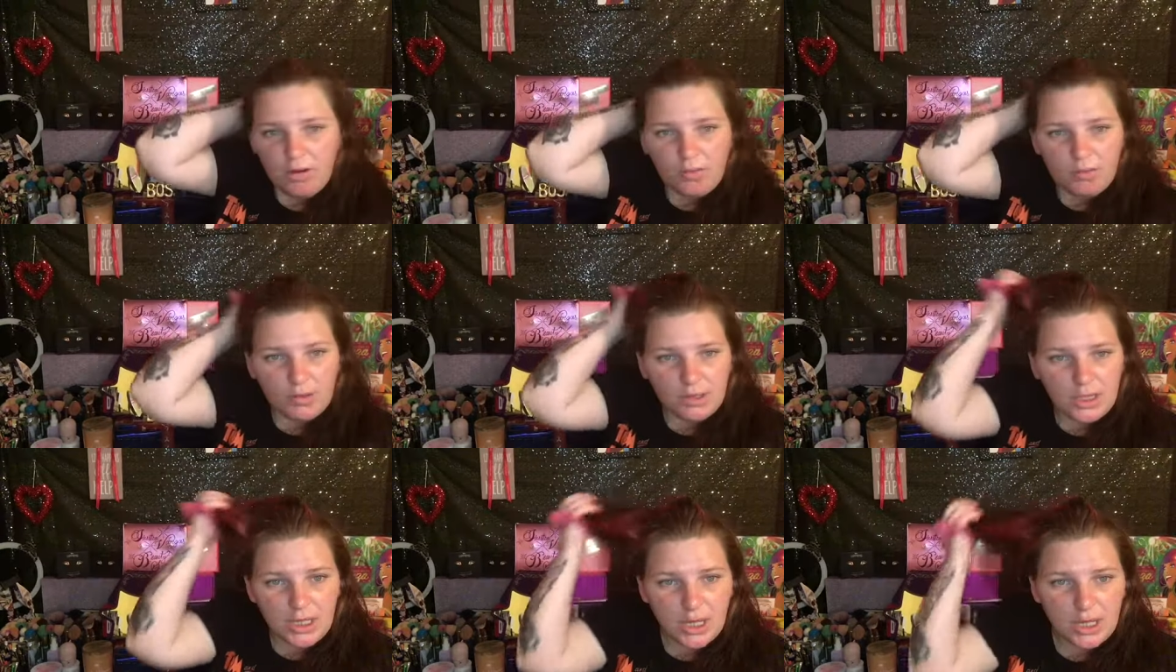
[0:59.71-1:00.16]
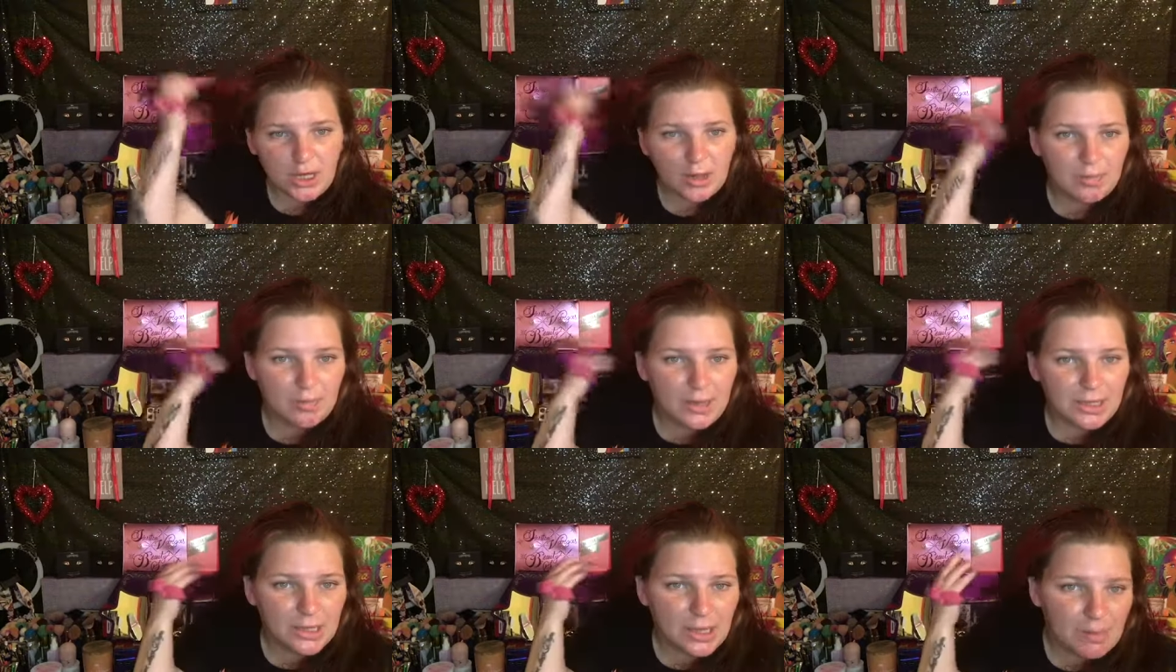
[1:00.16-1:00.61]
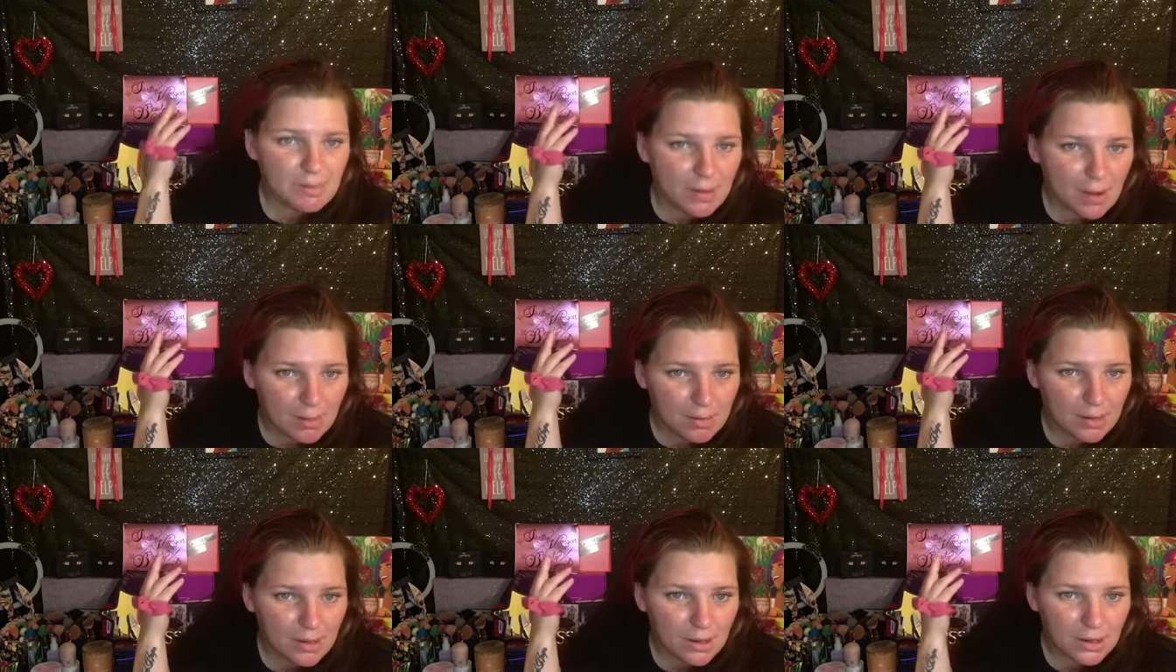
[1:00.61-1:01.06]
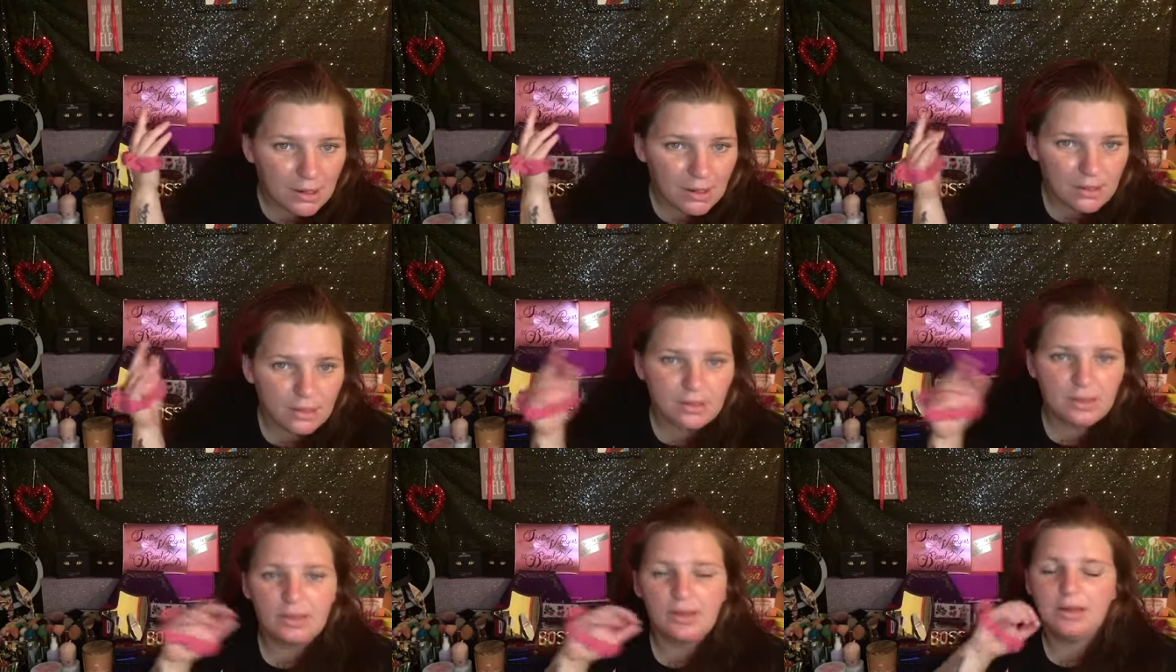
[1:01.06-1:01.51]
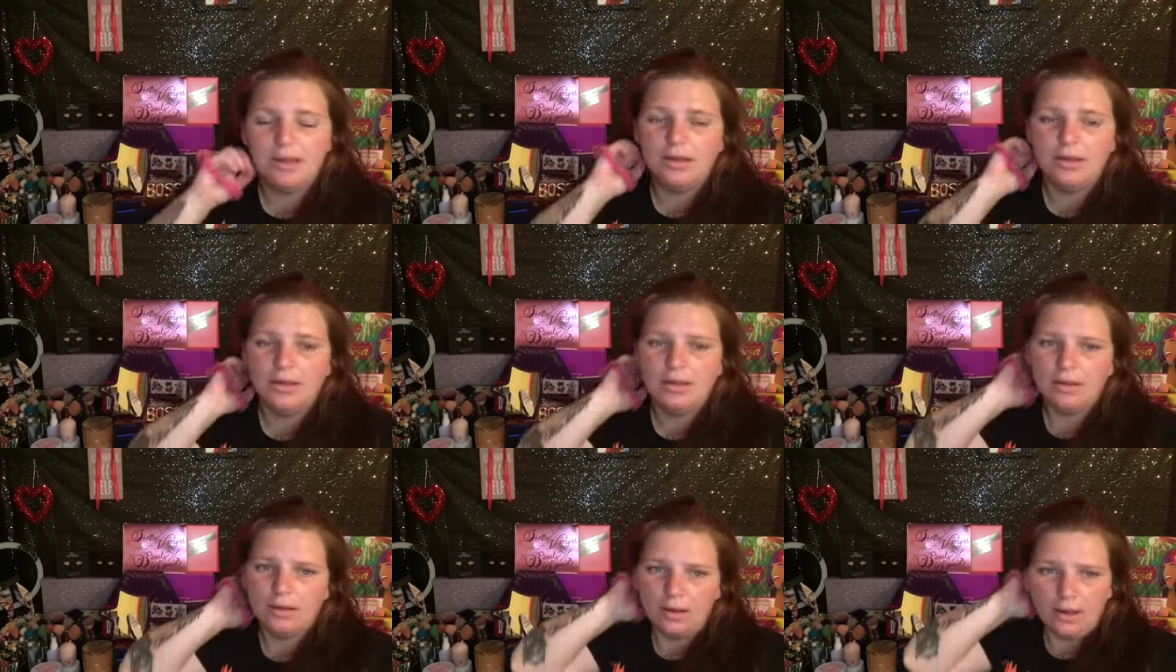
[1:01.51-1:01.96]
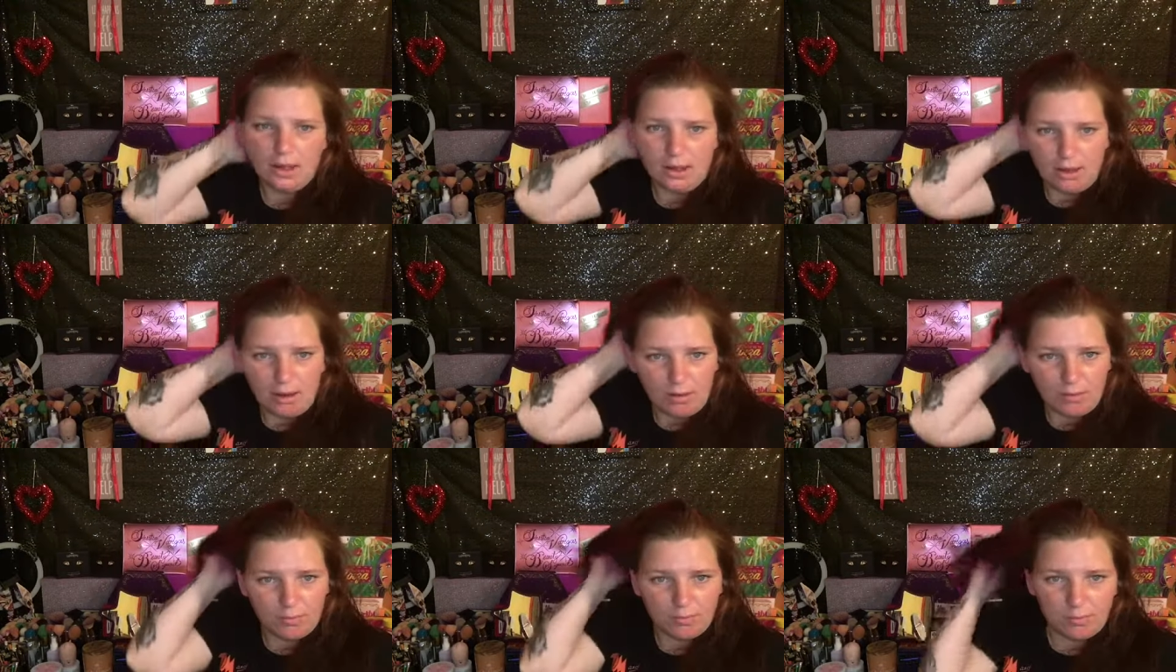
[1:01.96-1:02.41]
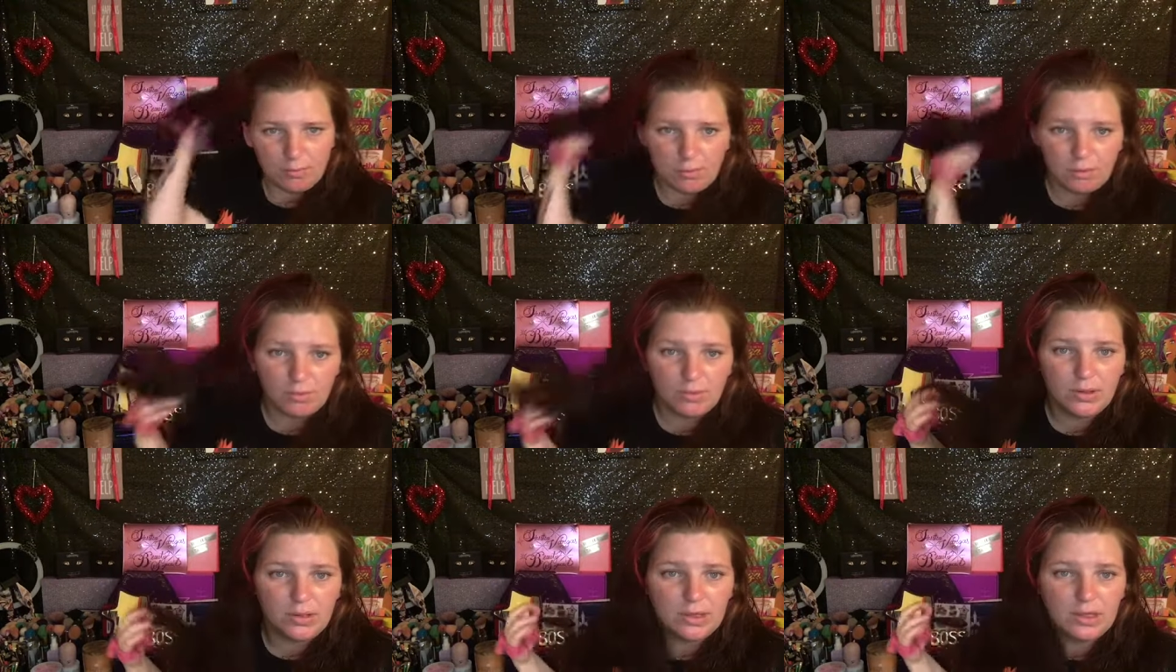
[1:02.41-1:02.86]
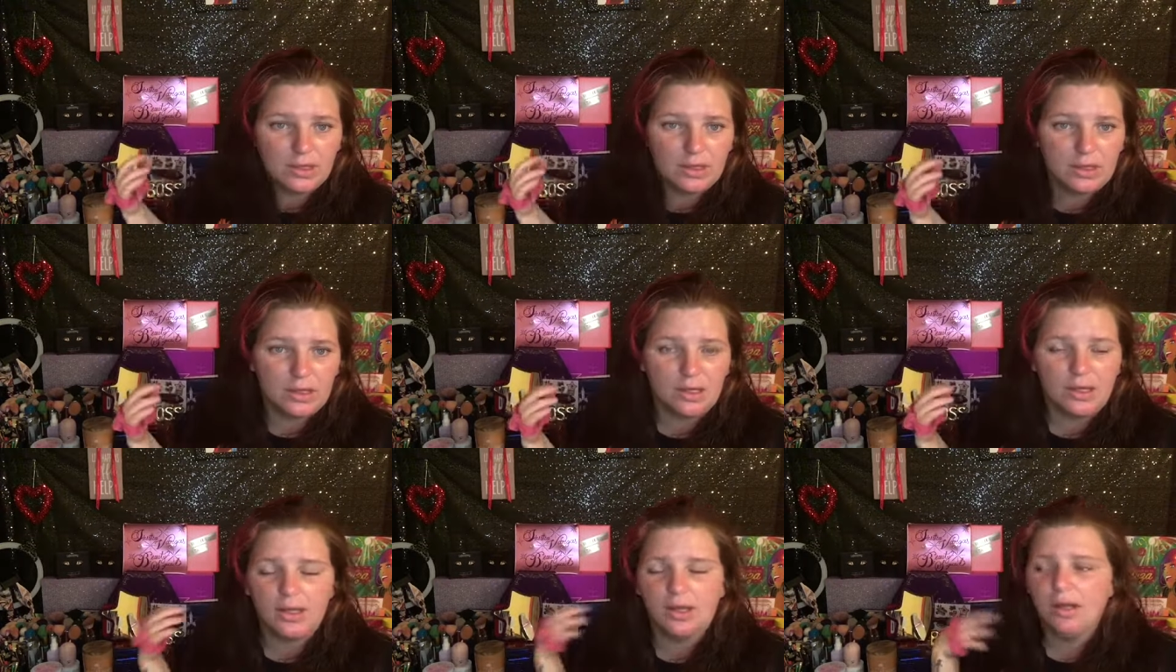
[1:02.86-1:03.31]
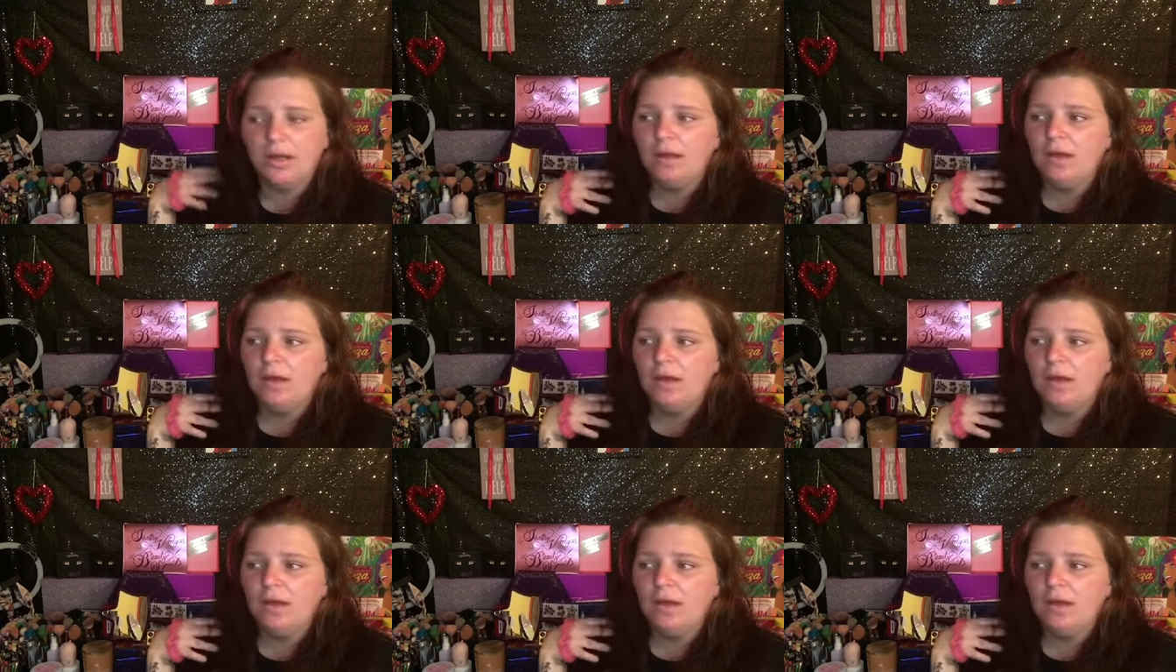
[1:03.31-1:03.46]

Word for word: We talk about the babies. Um, recently